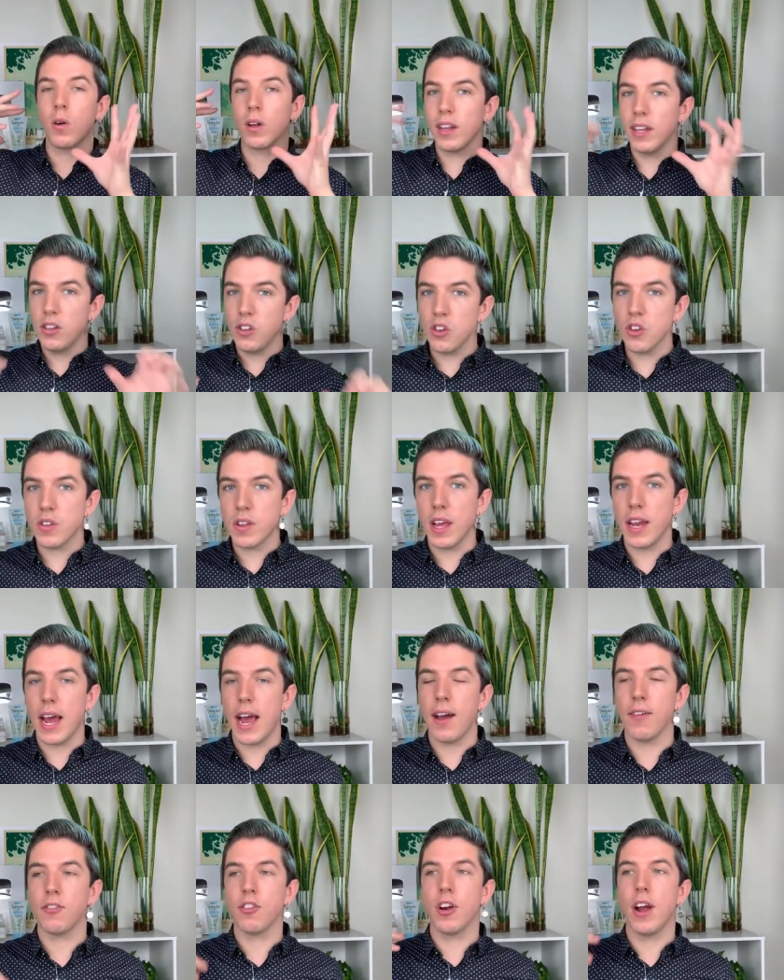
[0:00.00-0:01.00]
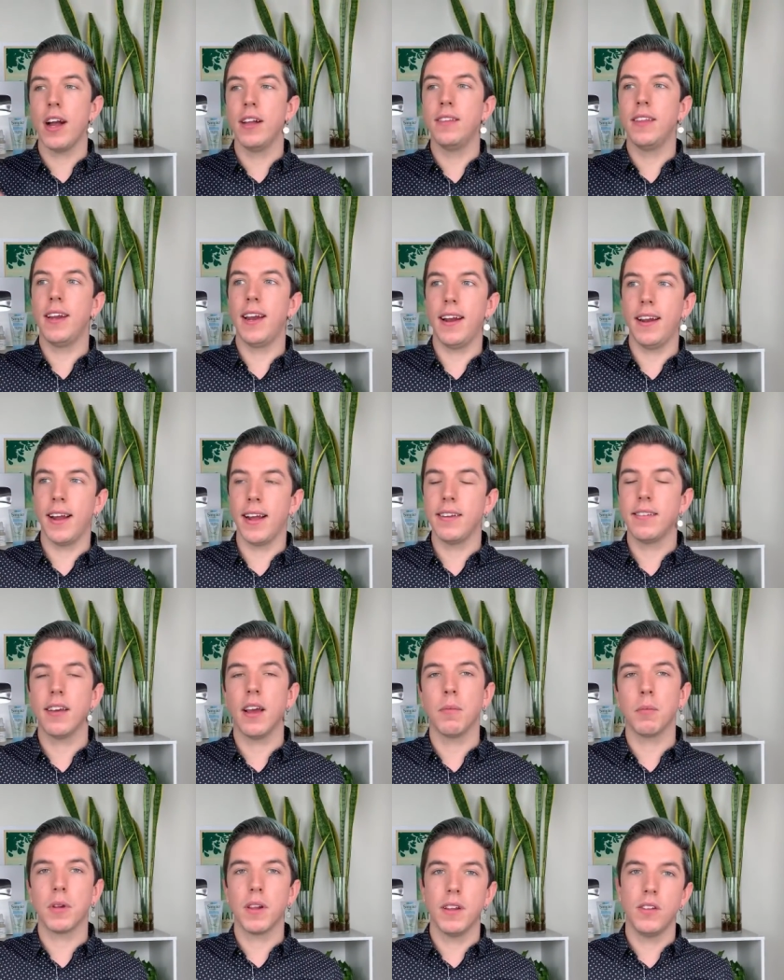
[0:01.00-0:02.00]
cleanse your skin after, and then at
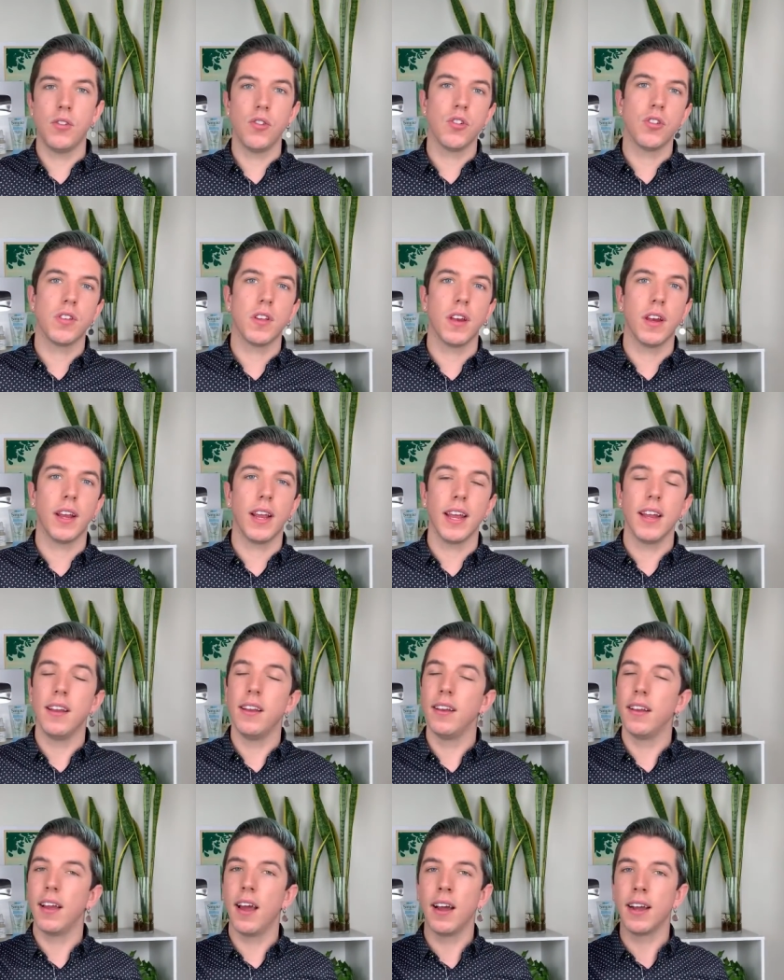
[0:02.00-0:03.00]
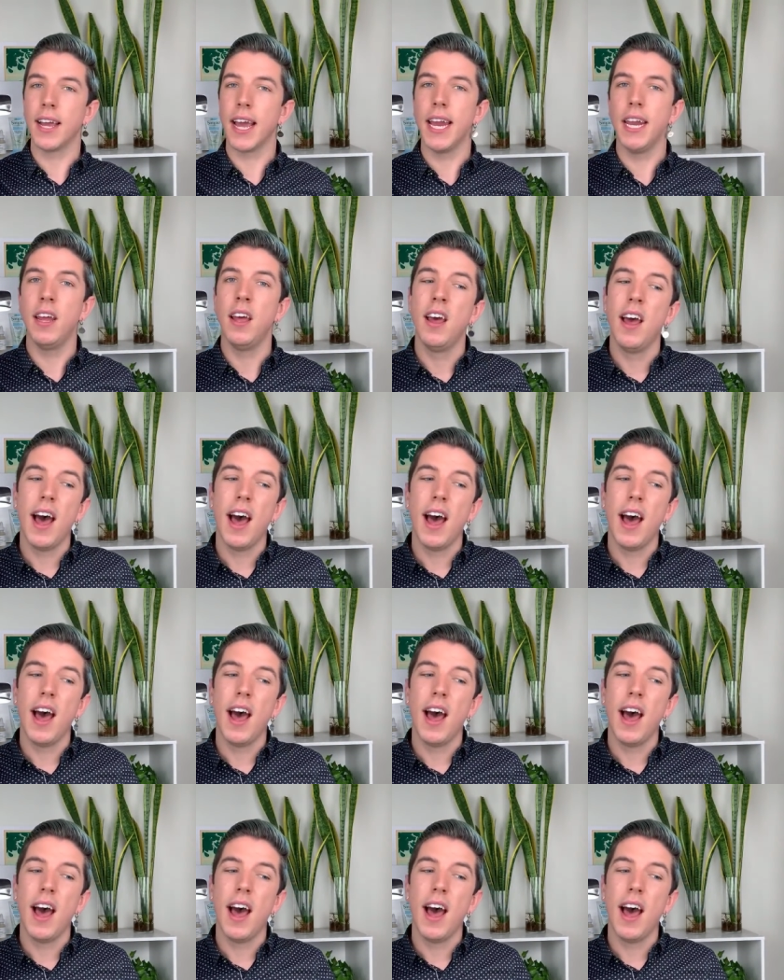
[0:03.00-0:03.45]
nighttime, cleanse your skin again. Again,